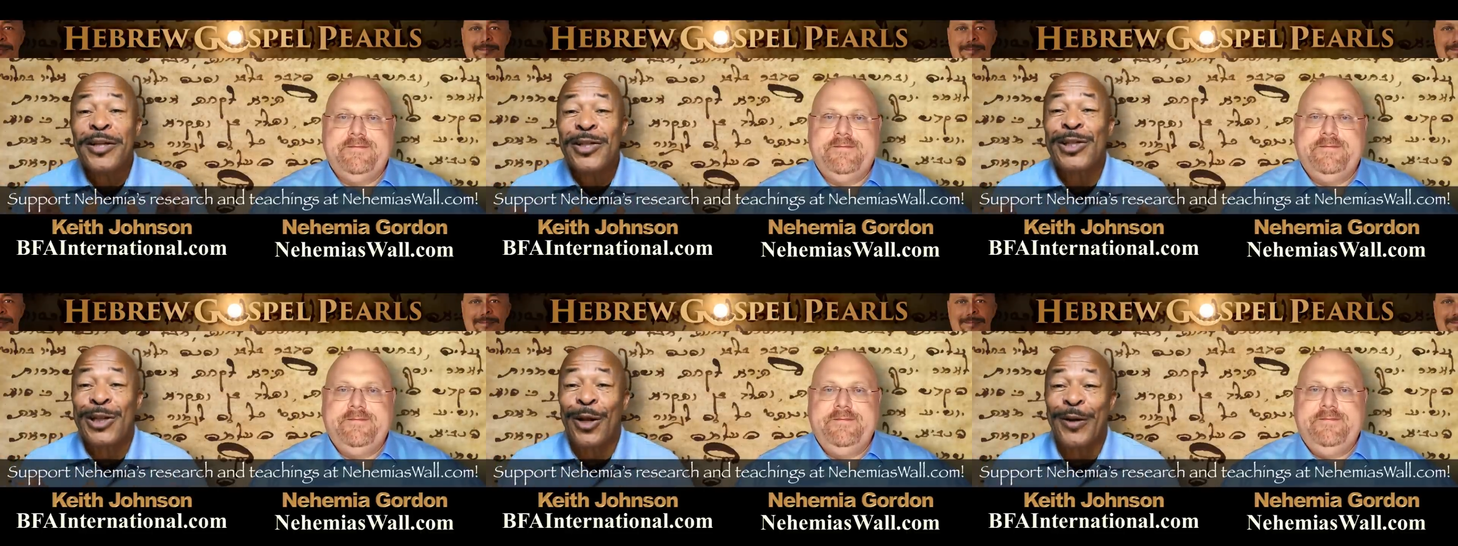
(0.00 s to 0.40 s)

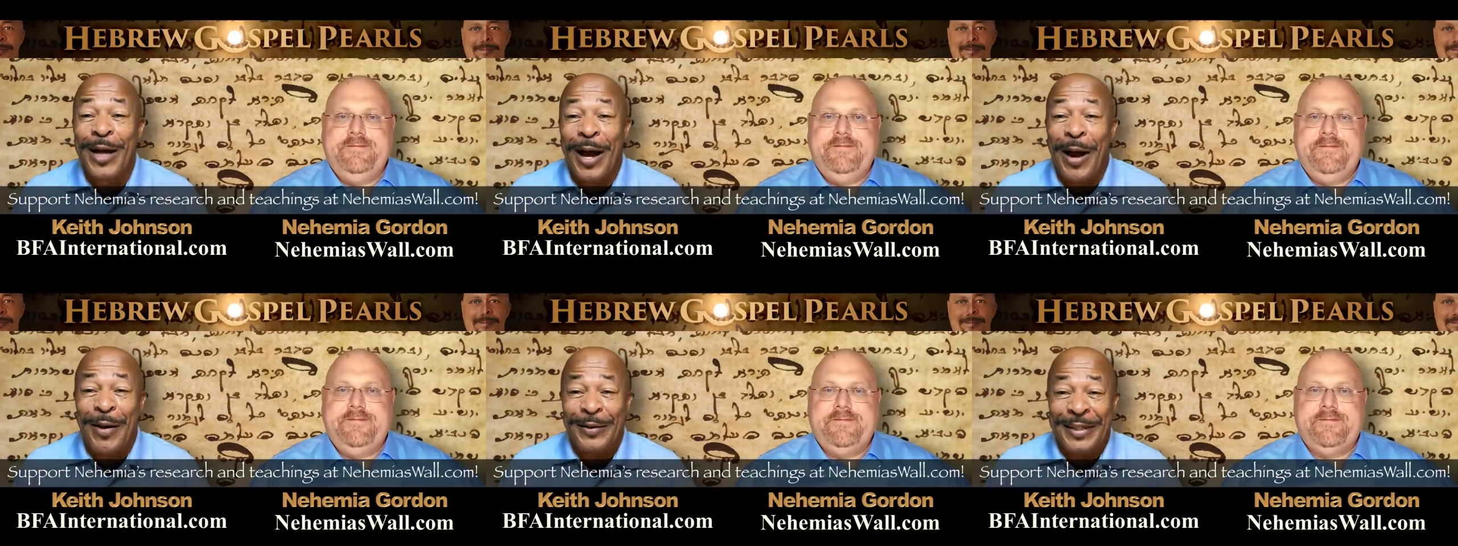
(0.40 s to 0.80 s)
Speaker 1: to slow
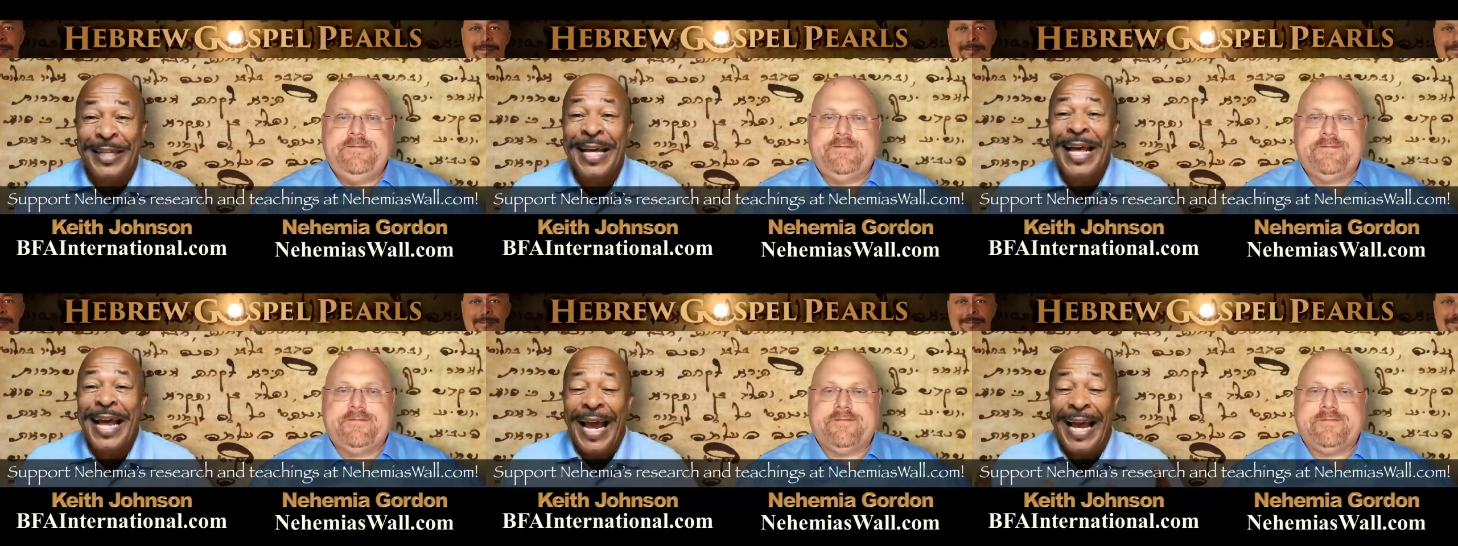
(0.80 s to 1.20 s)
down
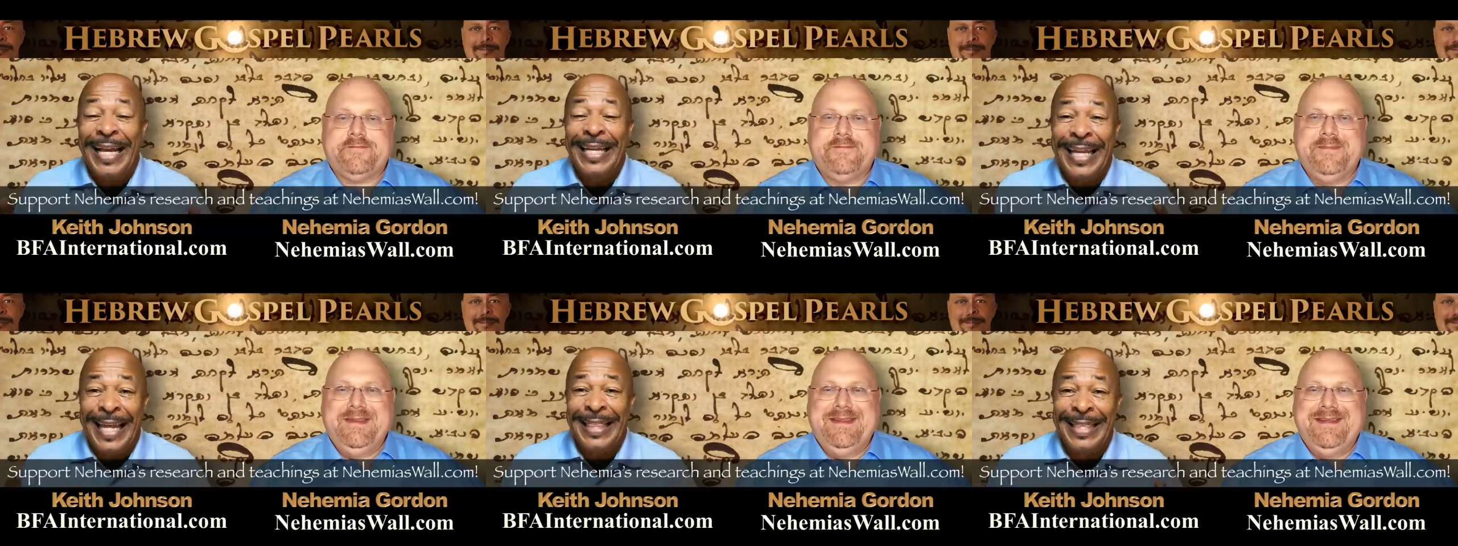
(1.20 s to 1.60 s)

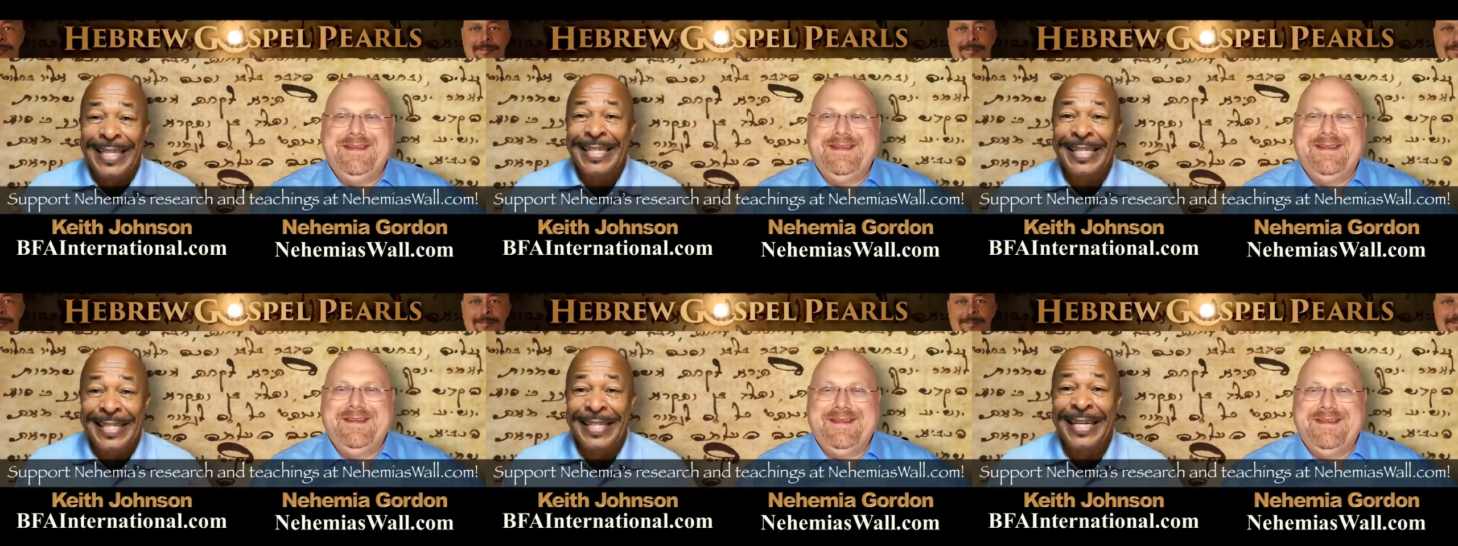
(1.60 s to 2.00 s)
and let
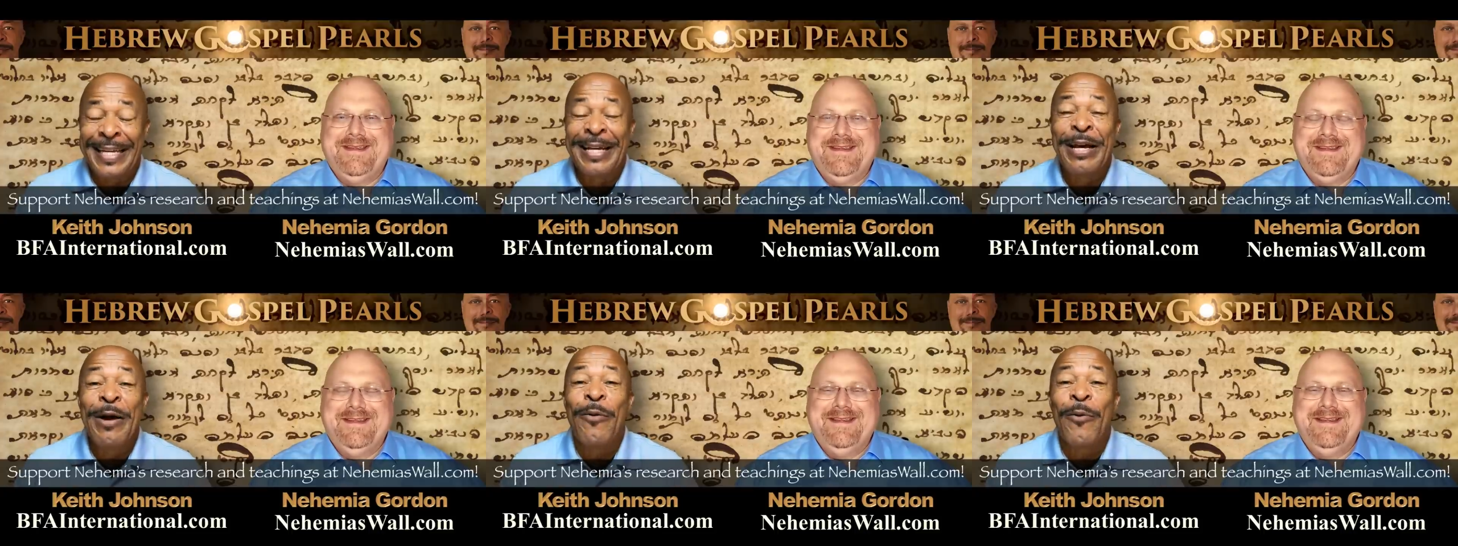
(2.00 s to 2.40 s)
this
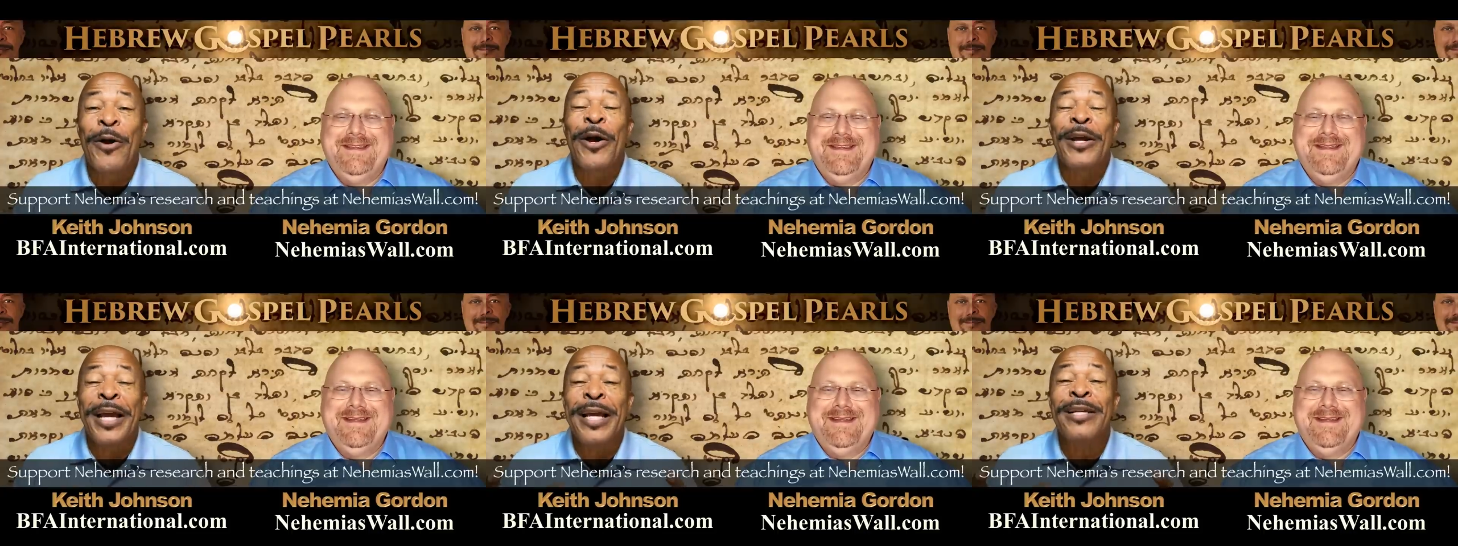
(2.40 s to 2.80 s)
thing,
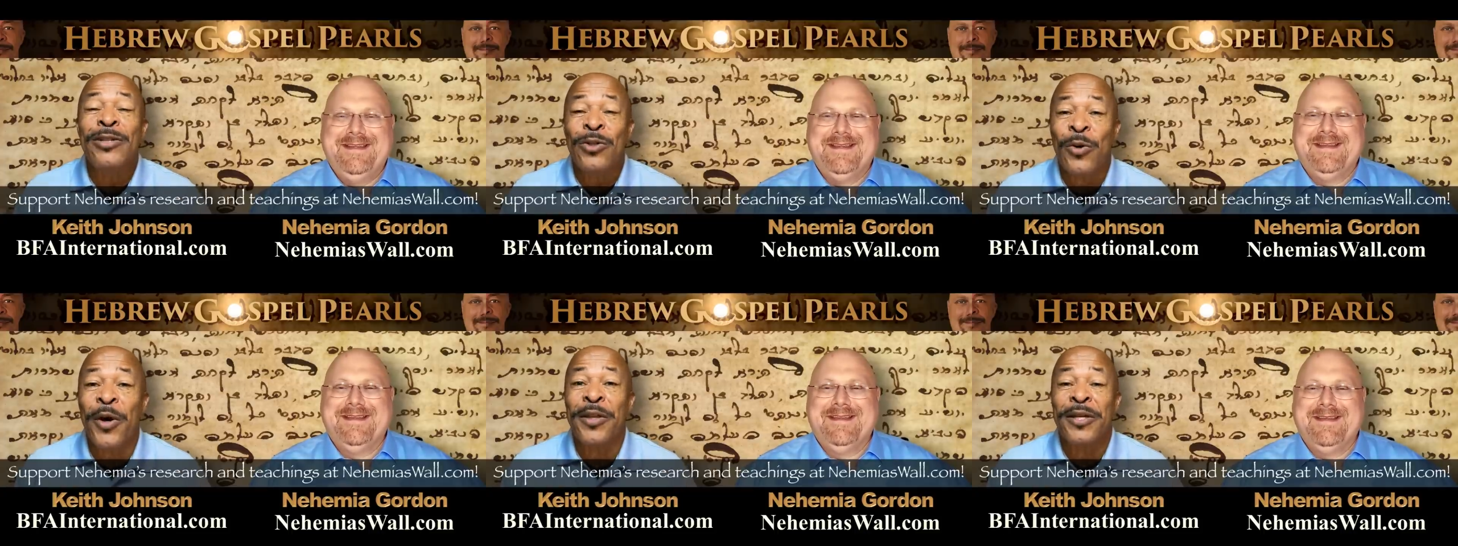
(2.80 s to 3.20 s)
we're going to enjoy